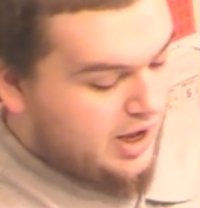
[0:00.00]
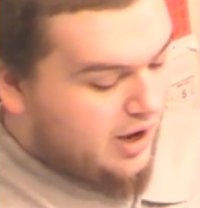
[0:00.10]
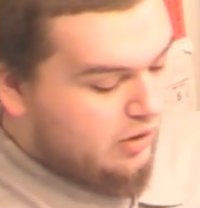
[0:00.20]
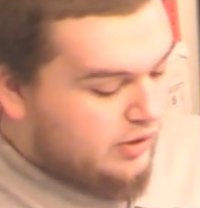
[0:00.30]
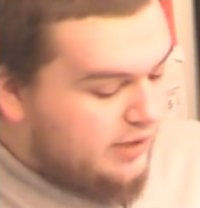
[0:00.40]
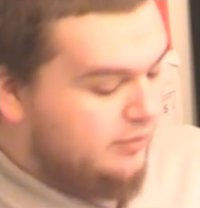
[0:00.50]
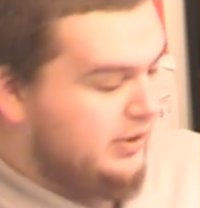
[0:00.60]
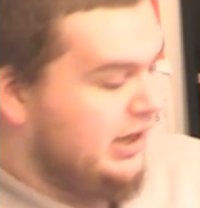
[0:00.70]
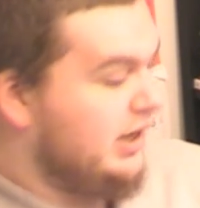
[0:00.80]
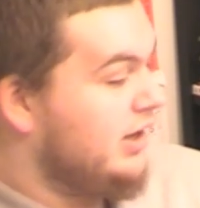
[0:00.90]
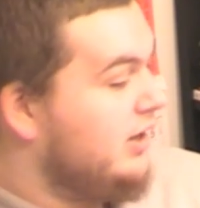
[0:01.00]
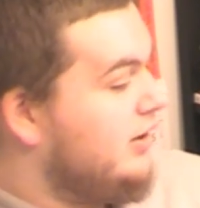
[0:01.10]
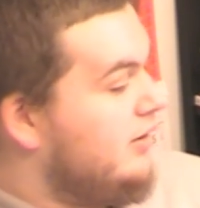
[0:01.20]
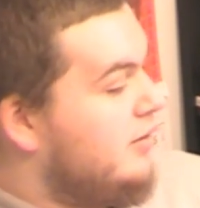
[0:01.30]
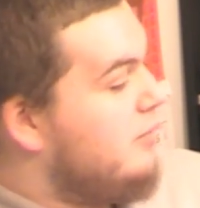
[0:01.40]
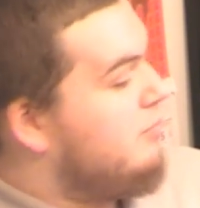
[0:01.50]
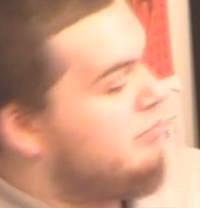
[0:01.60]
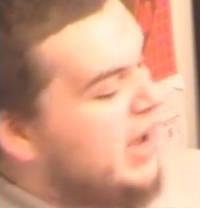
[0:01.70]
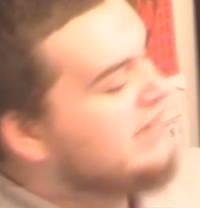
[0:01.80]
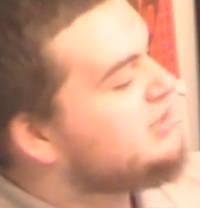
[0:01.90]
How can we
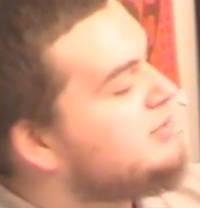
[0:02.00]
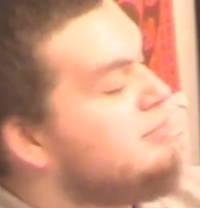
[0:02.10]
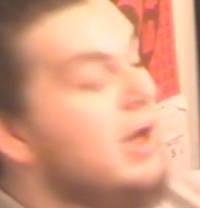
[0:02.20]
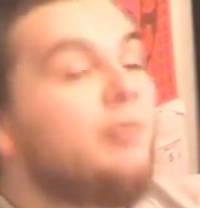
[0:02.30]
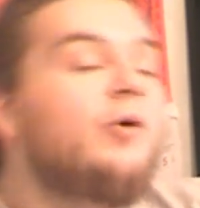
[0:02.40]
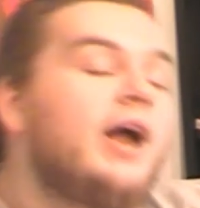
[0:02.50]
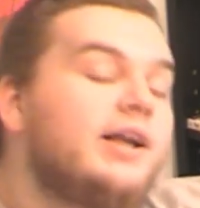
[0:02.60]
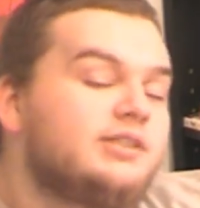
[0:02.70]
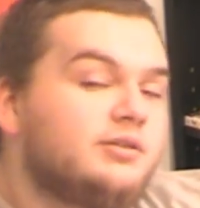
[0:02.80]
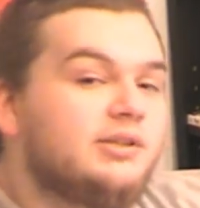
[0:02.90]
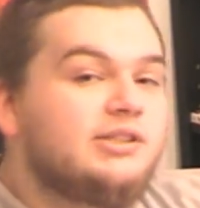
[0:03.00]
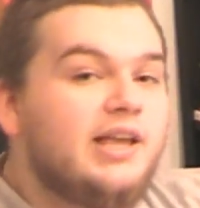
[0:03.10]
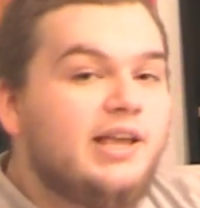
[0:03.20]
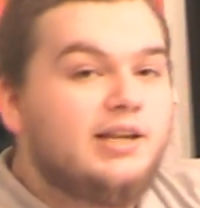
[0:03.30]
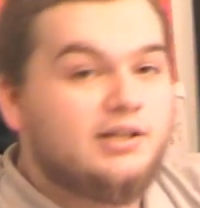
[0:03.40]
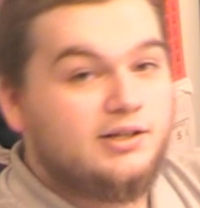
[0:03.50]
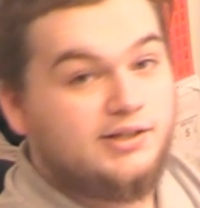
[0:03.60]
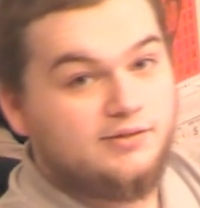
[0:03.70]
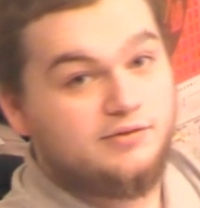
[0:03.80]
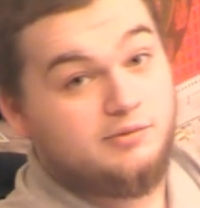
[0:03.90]
best memorize and retain our
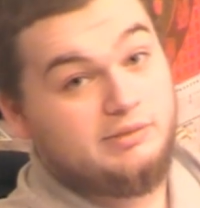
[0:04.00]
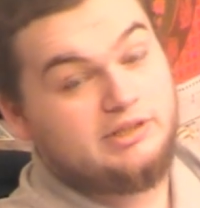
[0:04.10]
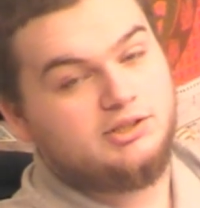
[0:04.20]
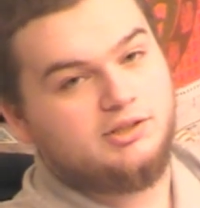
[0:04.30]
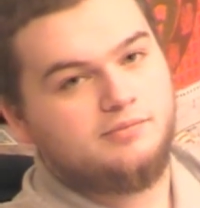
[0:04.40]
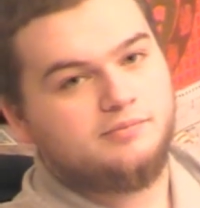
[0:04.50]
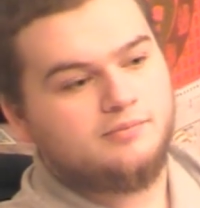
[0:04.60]
information?